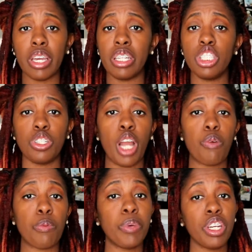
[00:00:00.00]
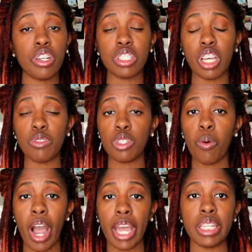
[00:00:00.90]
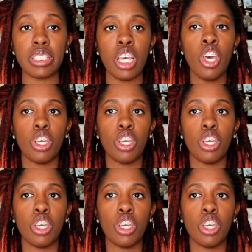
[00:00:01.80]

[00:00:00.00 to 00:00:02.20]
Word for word: at least you're not repeating yourself twice